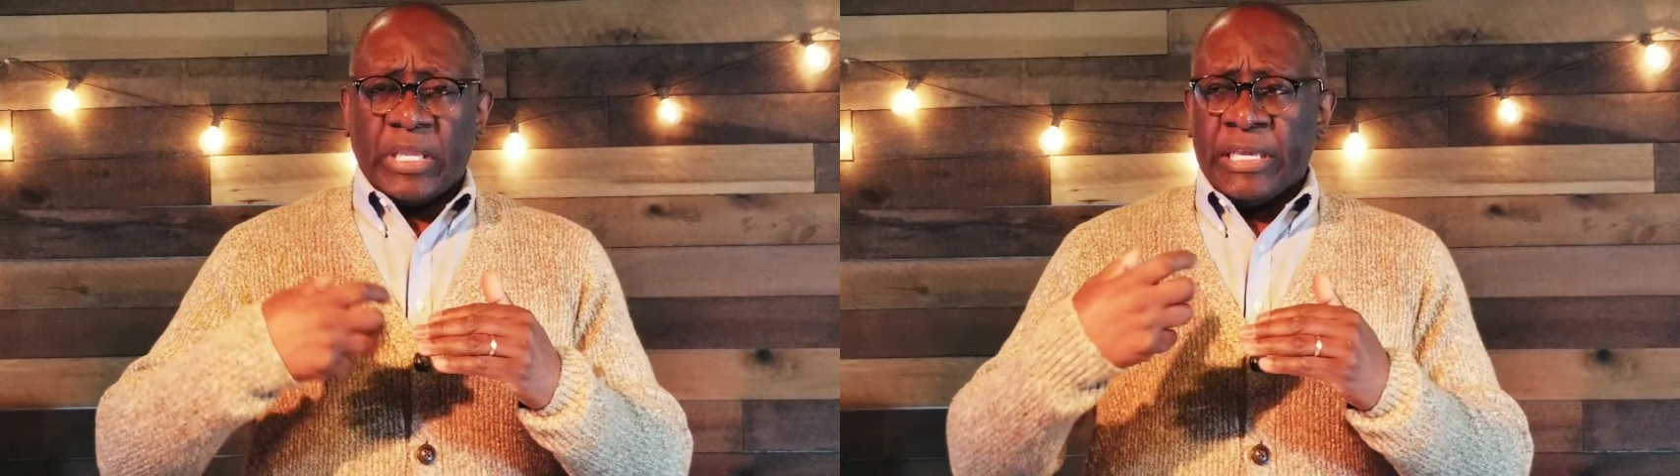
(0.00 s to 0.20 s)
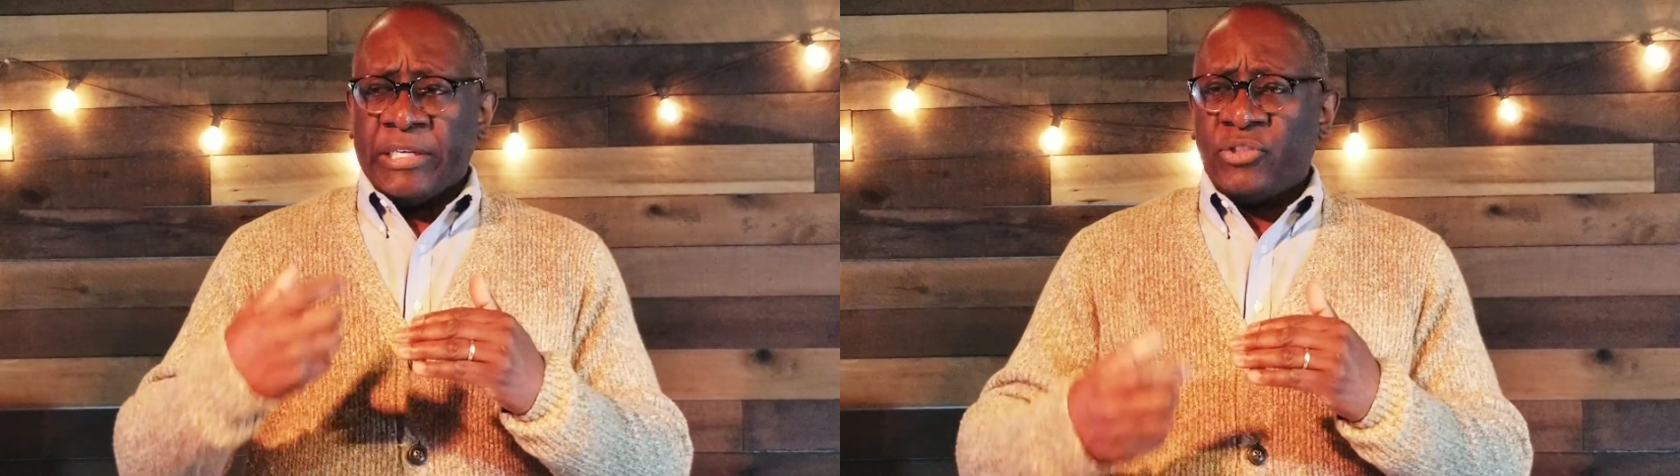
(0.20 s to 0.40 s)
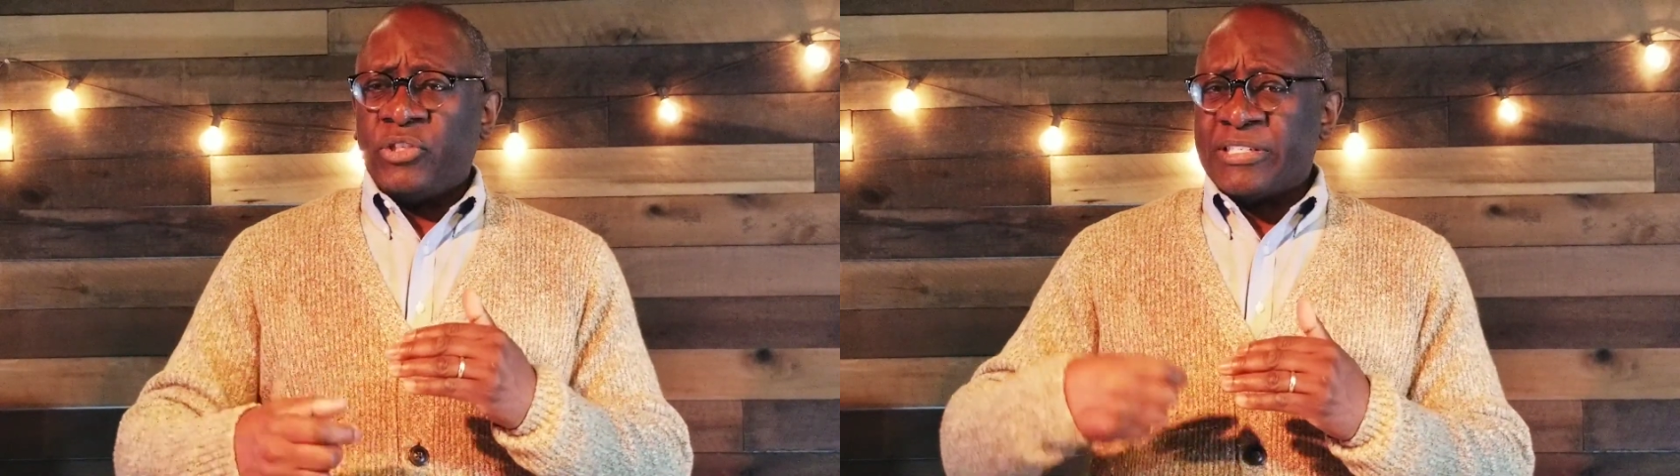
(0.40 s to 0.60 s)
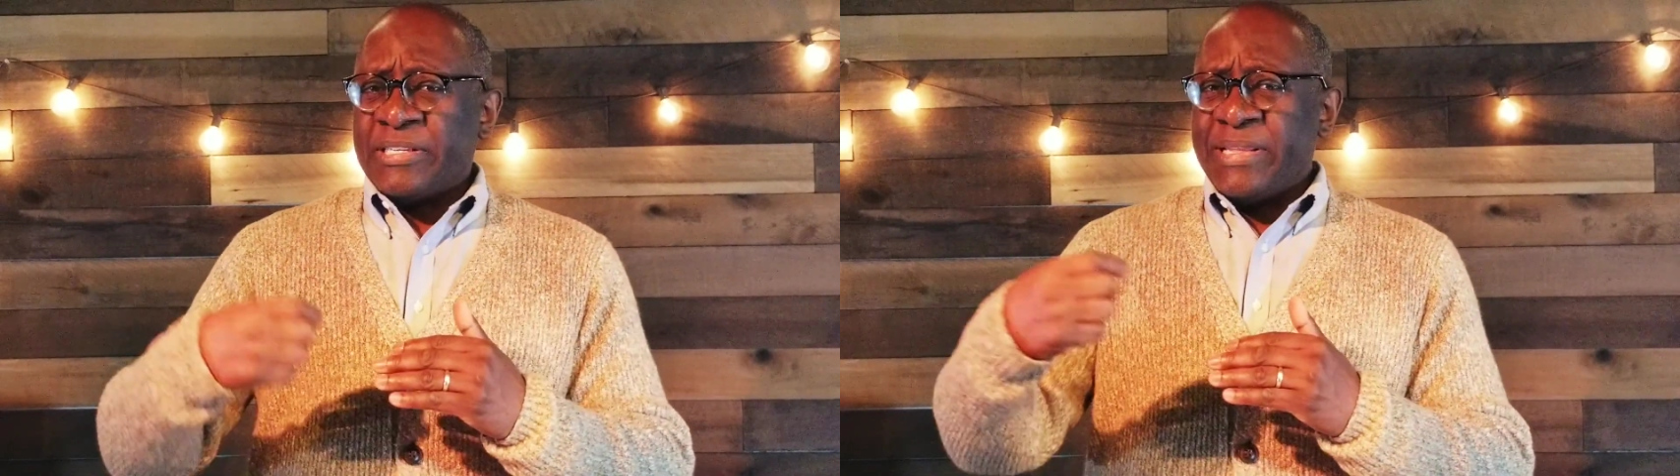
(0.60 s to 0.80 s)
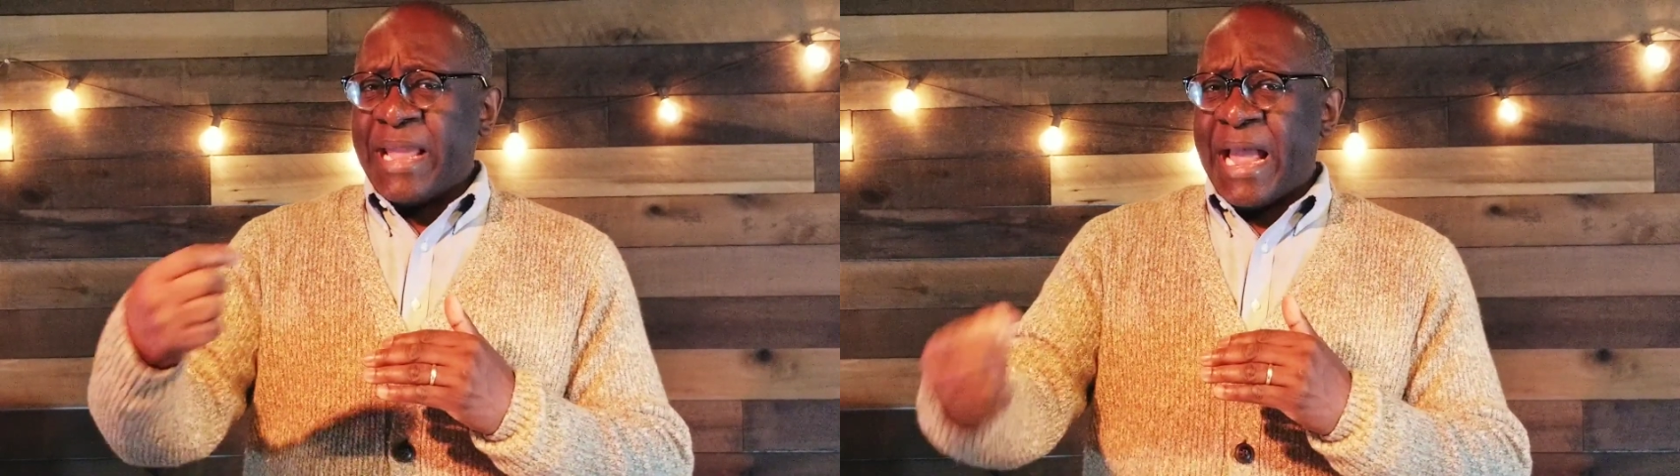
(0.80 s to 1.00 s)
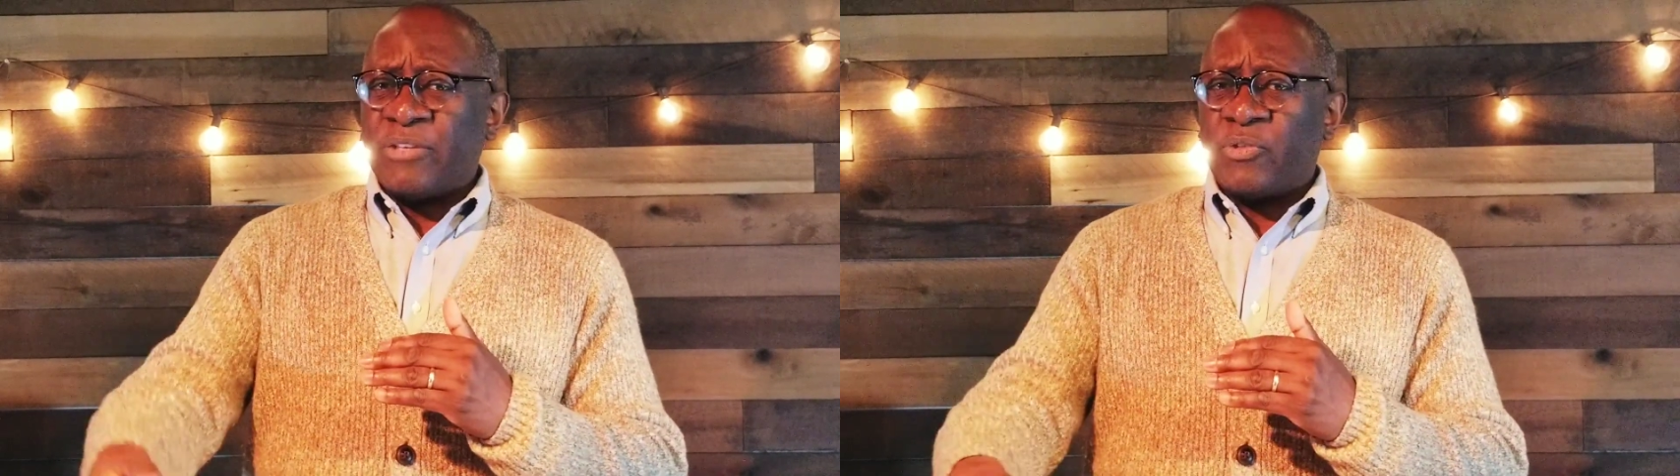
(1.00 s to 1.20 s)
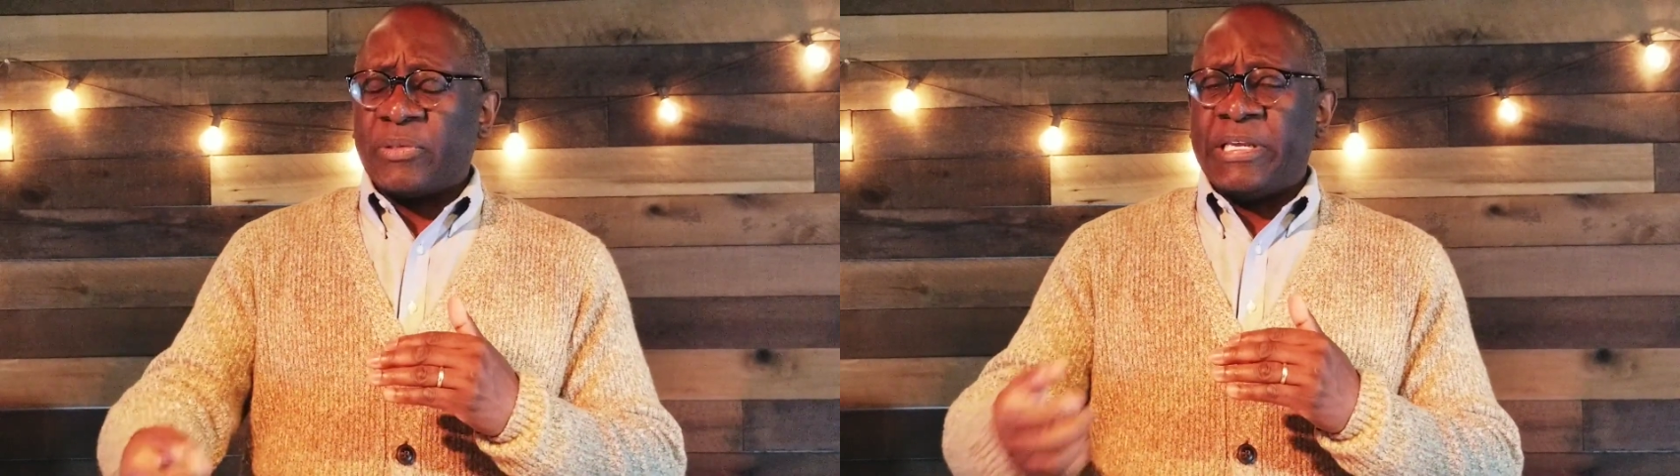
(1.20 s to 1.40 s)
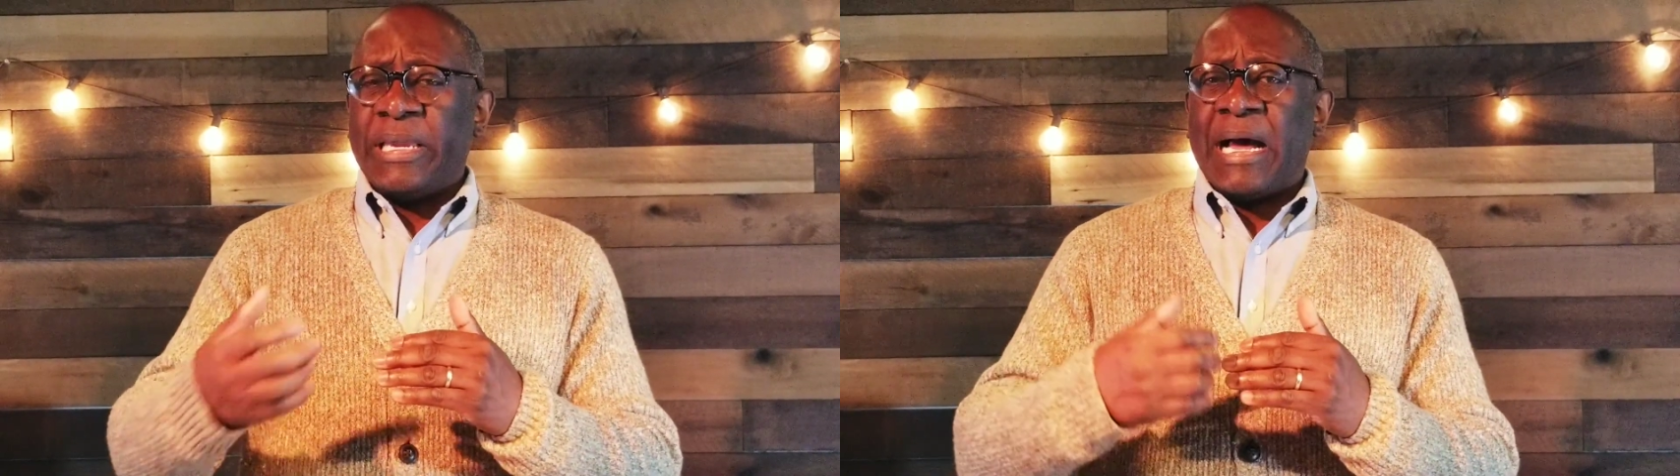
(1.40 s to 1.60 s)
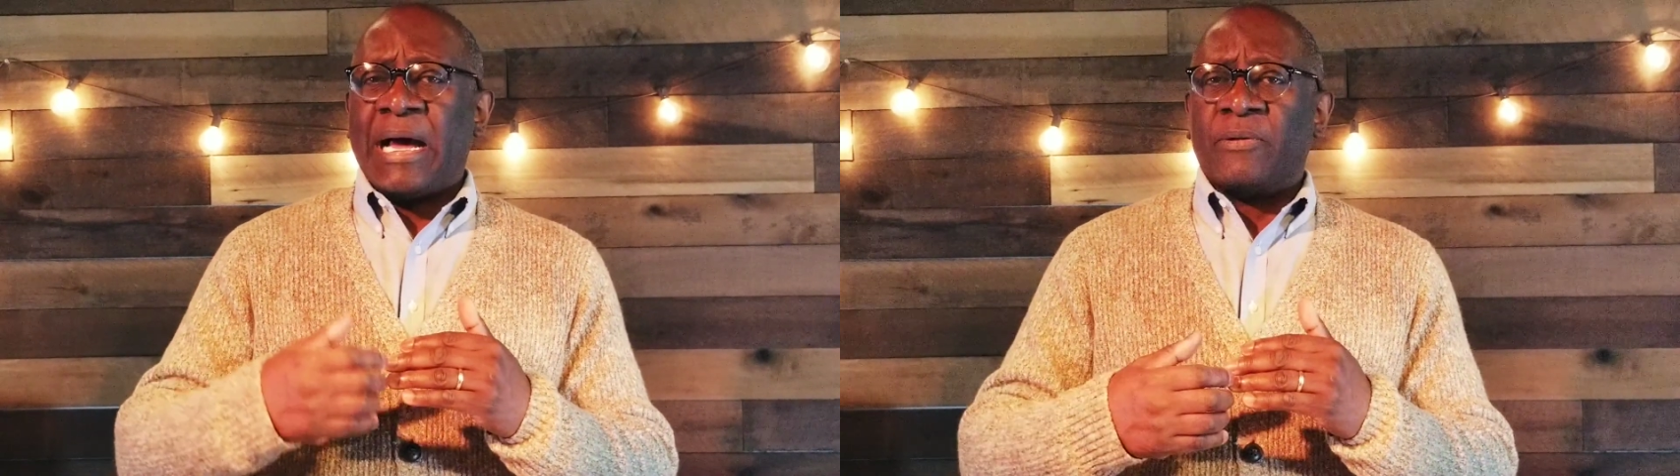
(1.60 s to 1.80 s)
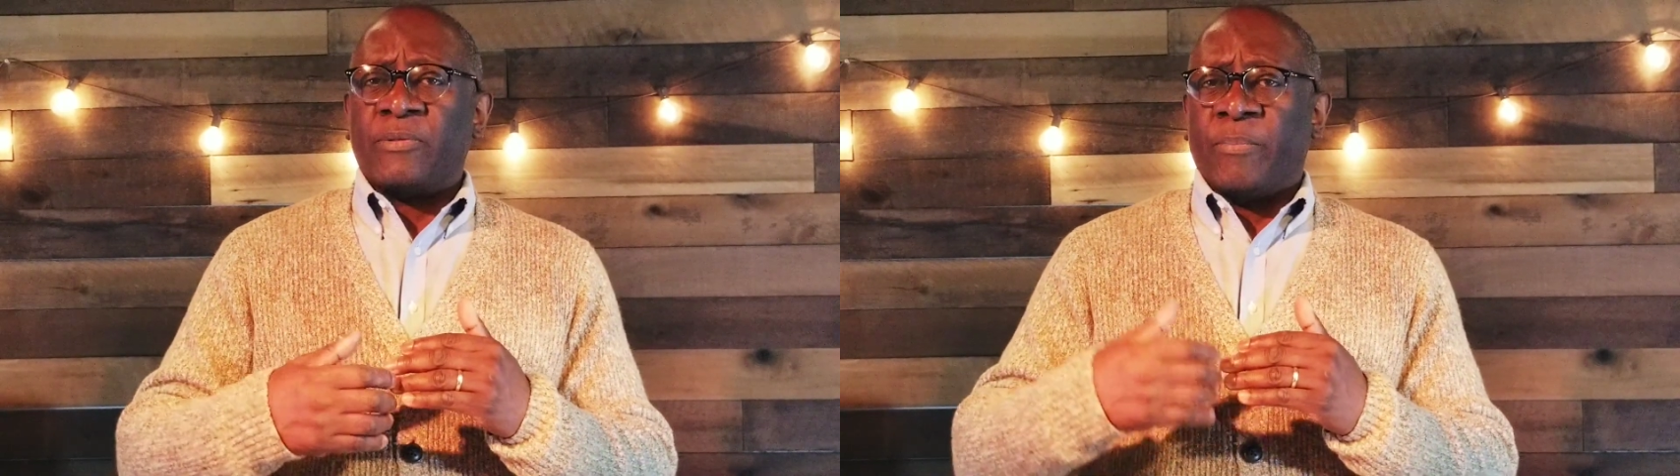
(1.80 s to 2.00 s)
is just naturally how the